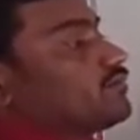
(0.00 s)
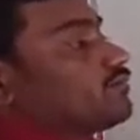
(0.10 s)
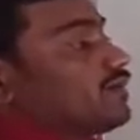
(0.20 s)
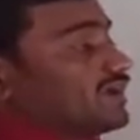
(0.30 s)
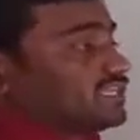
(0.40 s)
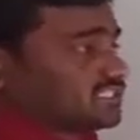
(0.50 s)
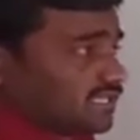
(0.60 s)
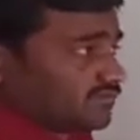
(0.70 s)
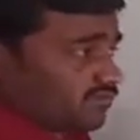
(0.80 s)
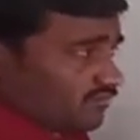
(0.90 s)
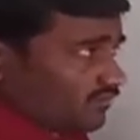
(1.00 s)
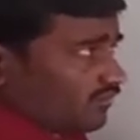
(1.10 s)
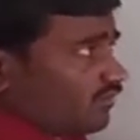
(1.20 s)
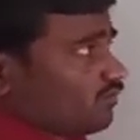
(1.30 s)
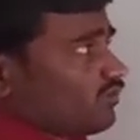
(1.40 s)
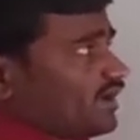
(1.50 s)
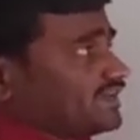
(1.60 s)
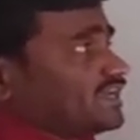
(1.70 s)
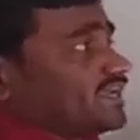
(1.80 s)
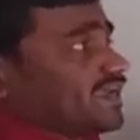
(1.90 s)
Minus 10. Why
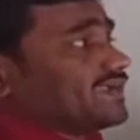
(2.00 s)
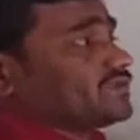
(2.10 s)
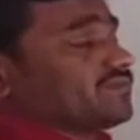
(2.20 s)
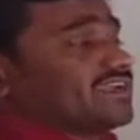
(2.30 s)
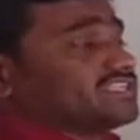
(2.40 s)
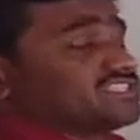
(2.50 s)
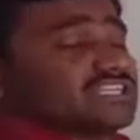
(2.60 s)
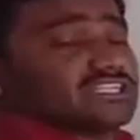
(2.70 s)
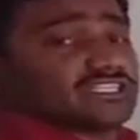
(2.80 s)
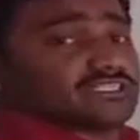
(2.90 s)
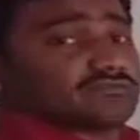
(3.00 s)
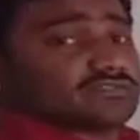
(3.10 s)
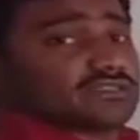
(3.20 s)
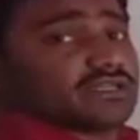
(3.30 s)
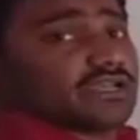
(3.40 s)
did I write minus 10 in the sense?